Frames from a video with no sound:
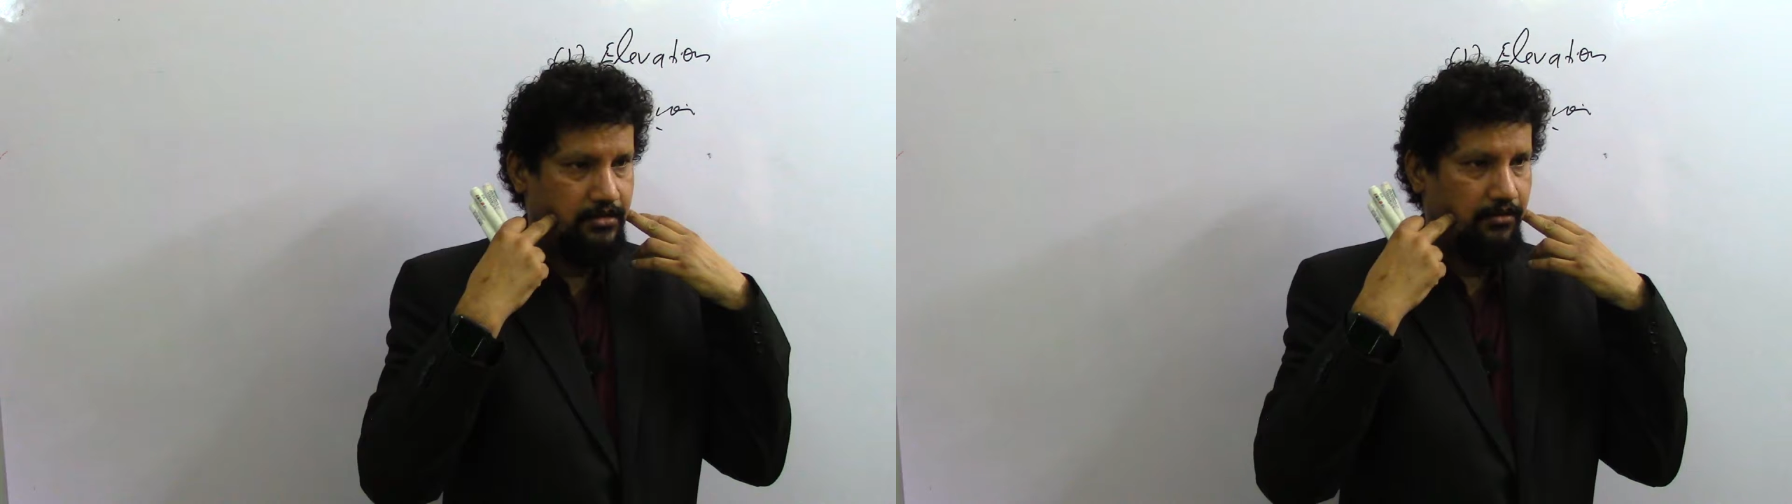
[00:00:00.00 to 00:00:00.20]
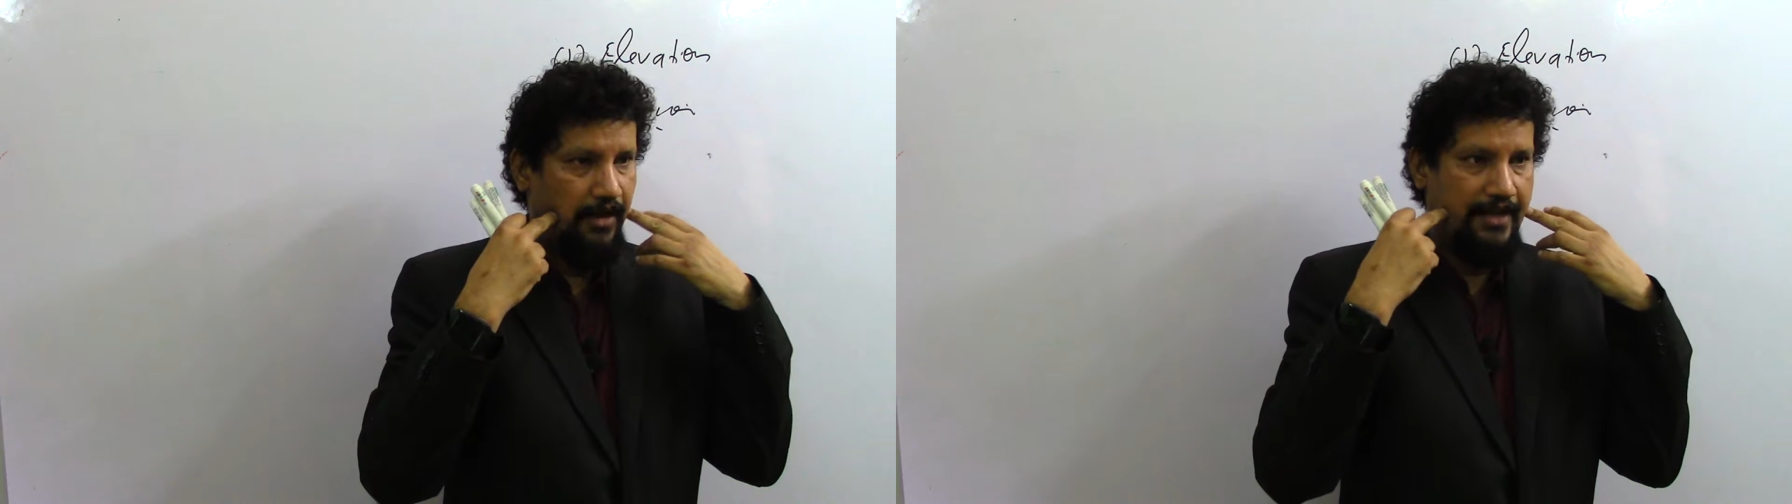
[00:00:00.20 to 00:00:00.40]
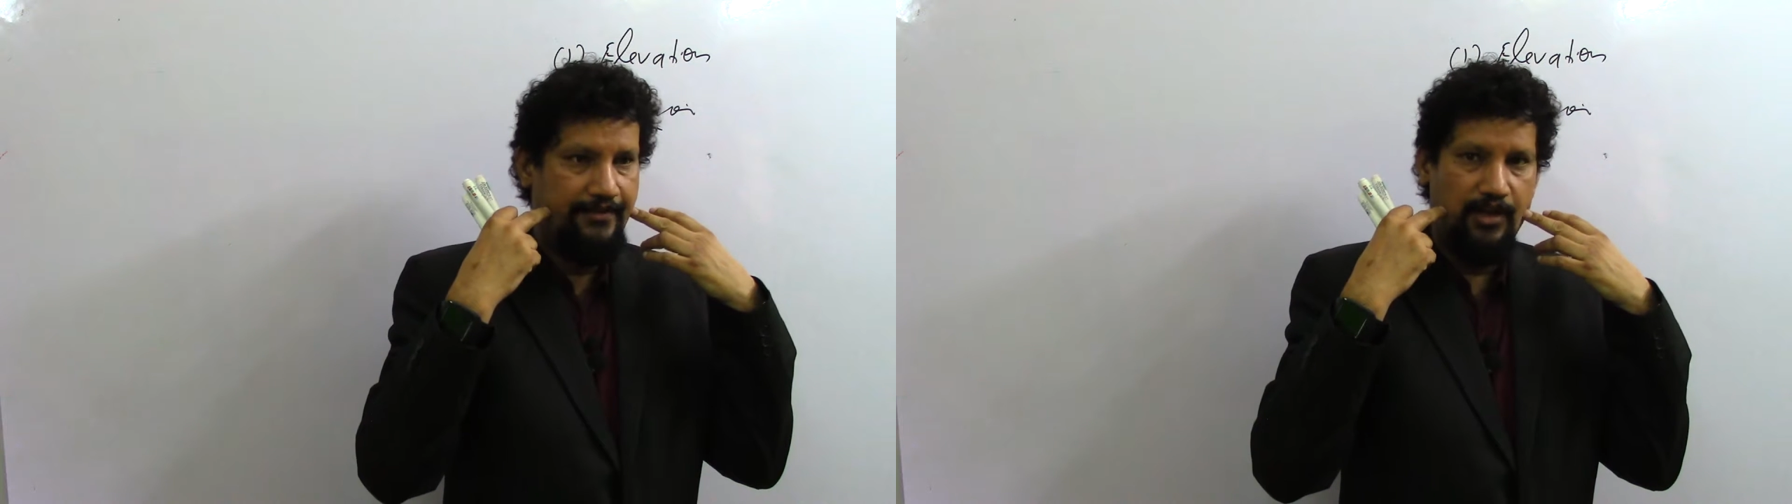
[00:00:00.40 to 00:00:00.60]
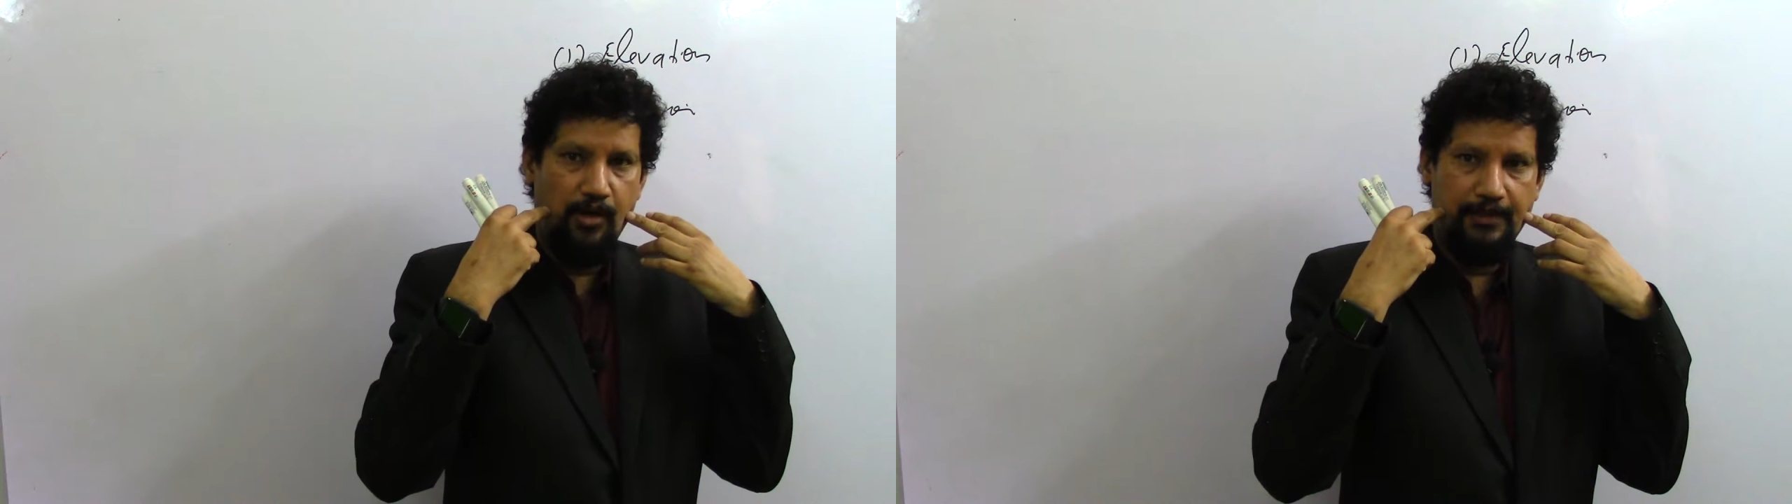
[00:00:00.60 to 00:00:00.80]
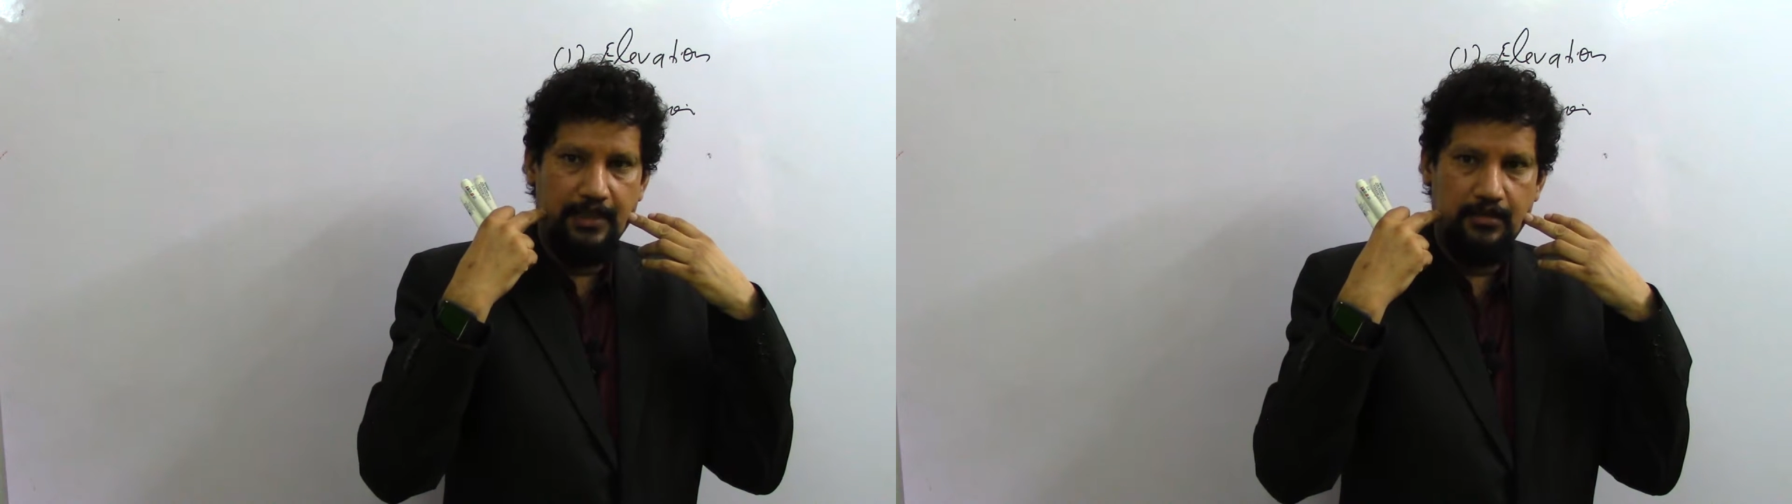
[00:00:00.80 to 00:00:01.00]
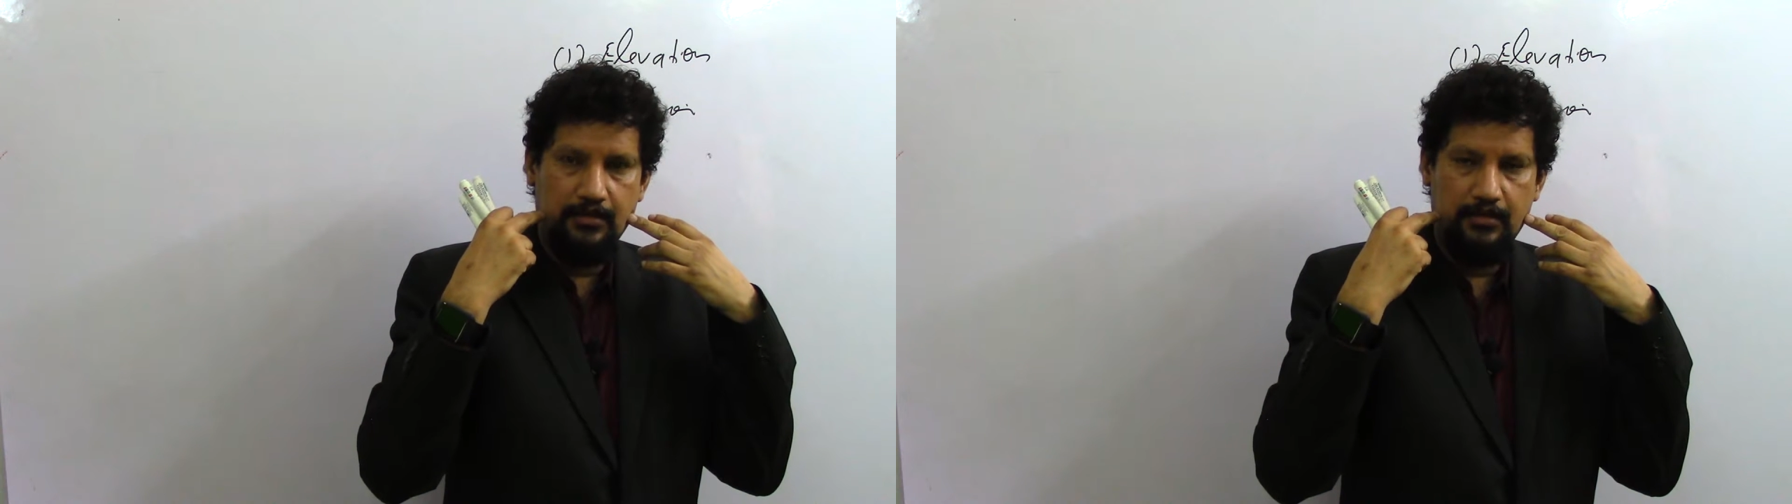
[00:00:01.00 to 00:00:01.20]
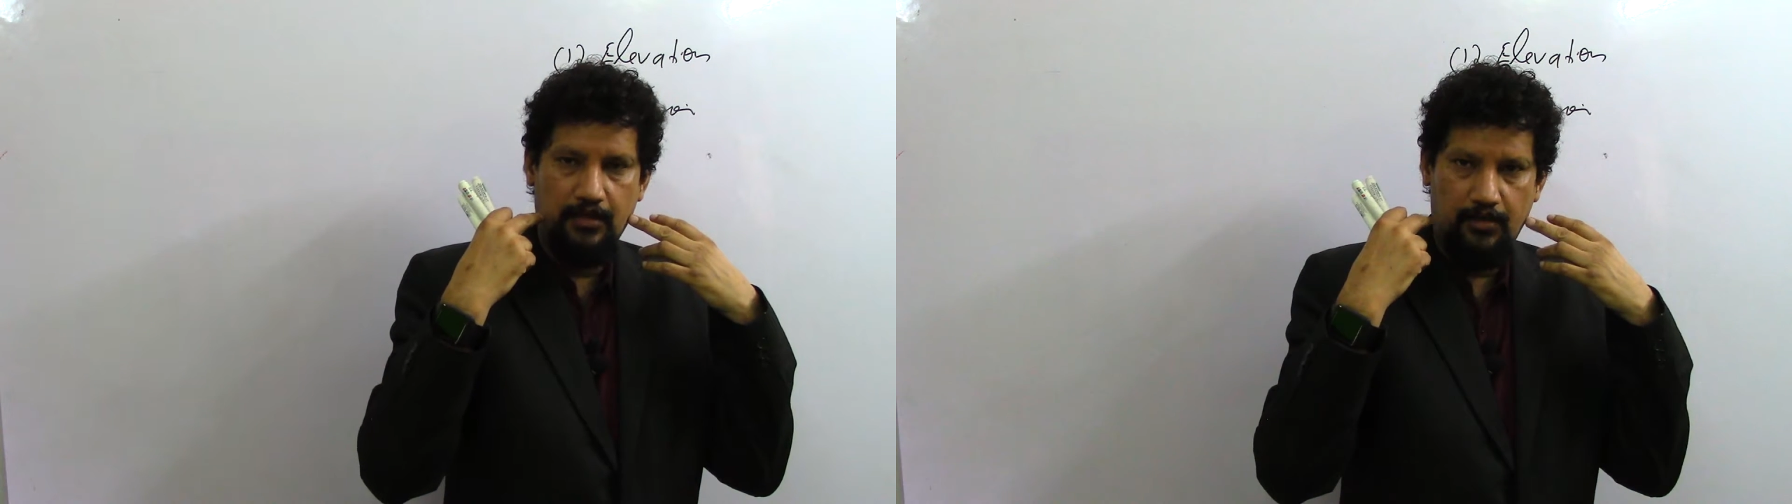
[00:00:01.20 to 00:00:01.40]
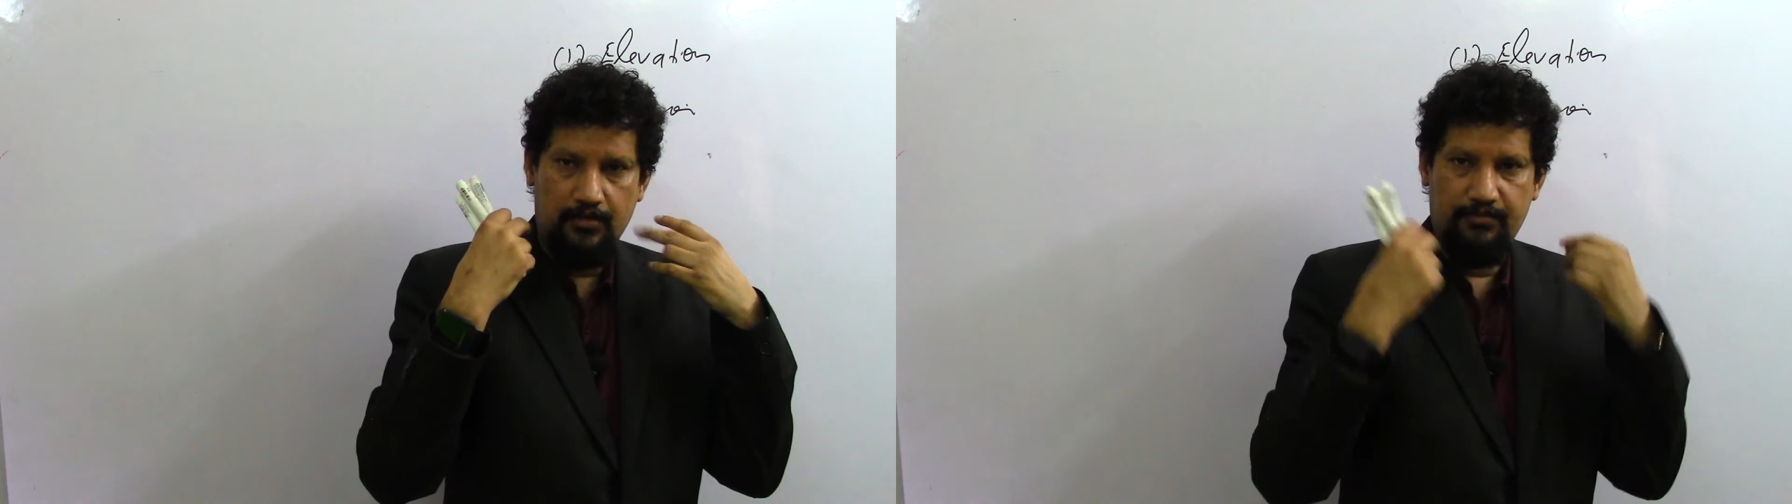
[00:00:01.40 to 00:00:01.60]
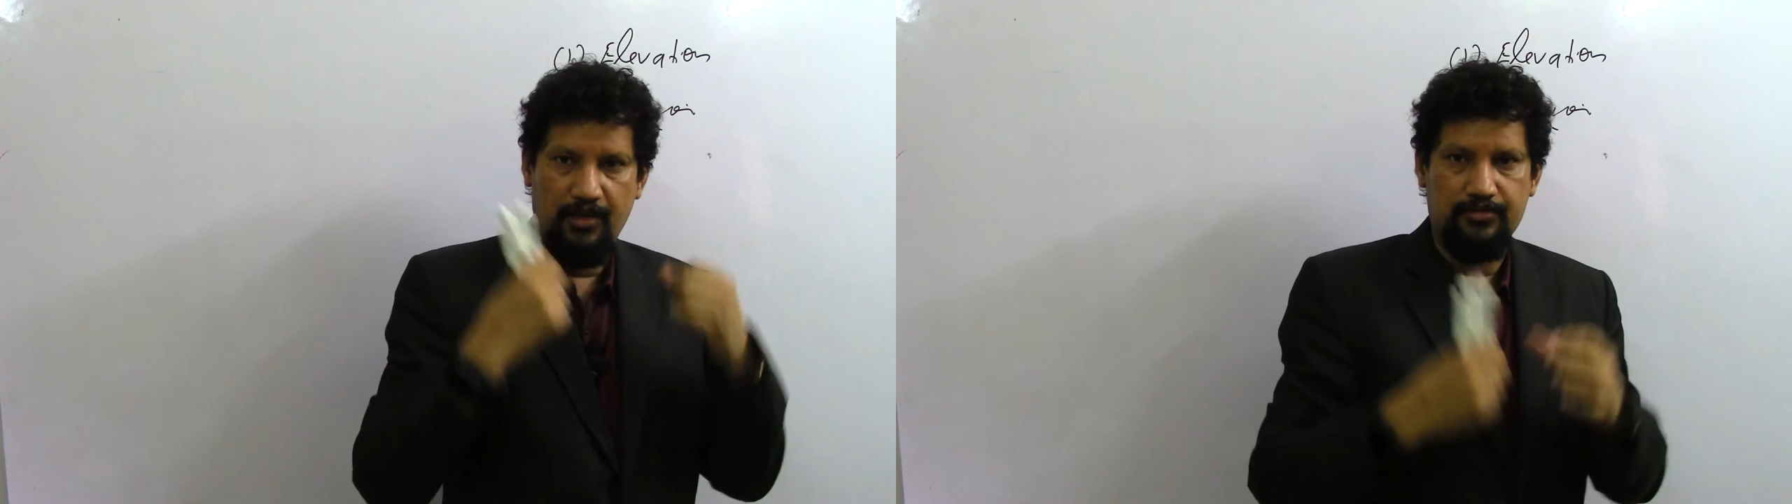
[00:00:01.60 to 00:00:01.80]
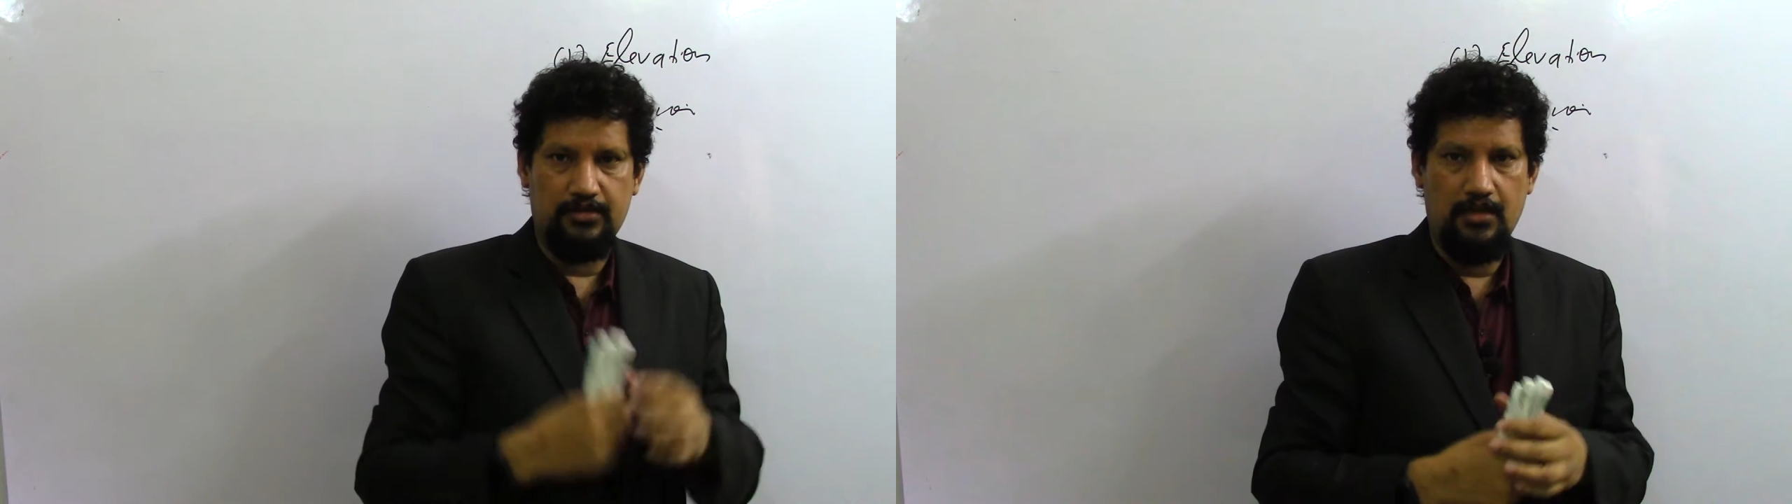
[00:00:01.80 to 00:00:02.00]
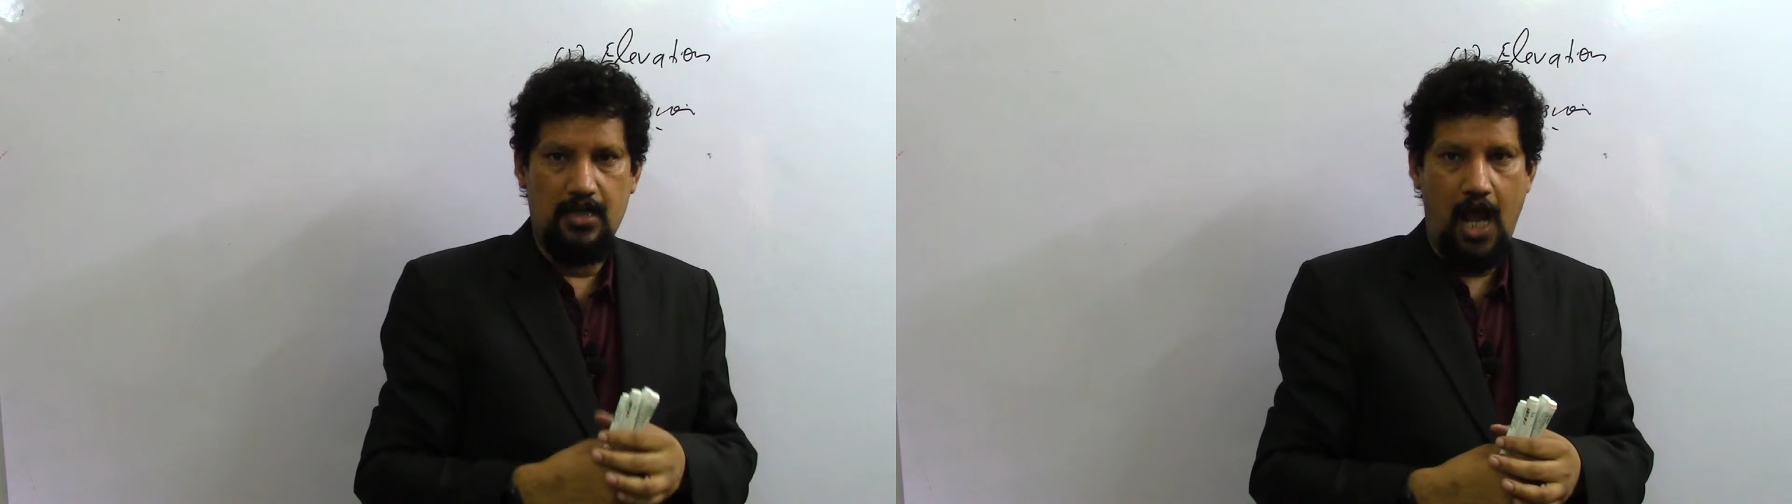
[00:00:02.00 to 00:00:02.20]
when we open our mouth,